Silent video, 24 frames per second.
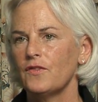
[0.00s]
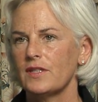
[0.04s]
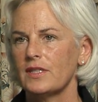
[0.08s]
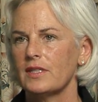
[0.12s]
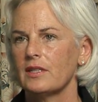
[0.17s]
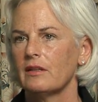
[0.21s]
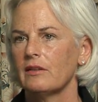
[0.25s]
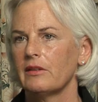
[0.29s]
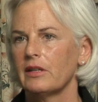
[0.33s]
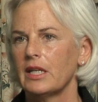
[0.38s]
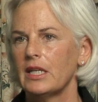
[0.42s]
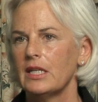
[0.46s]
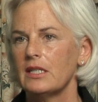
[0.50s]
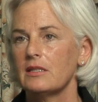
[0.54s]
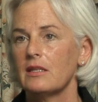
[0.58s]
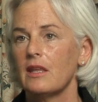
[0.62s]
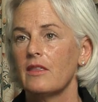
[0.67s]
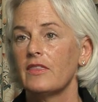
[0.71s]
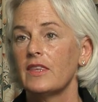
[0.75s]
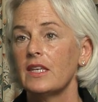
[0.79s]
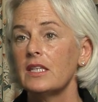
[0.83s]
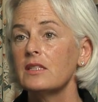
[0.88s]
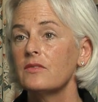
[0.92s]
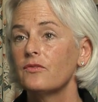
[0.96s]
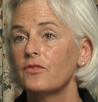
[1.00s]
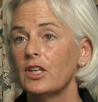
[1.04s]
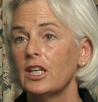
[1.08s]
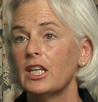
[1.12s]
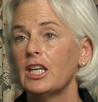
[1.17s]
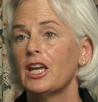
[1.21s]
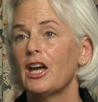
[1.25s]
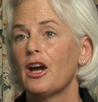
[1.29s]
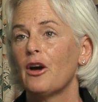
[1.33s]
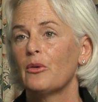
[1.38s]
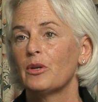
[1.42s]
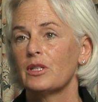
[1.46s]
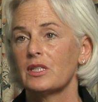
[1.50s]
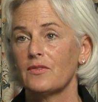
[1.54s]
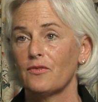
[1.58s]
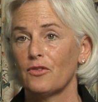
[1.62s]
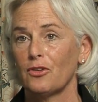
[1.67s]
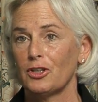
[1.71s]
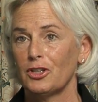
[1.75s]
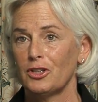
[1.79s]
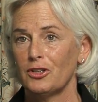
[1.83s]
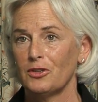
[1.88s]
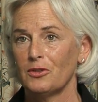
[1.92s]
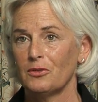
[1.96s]
facilities, this video is
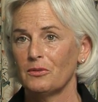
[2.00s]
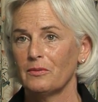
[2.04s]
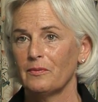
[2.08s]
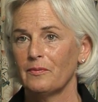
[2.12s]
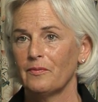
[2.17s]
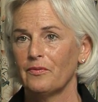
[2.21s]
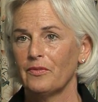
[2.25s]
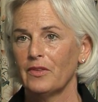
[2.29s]
for you.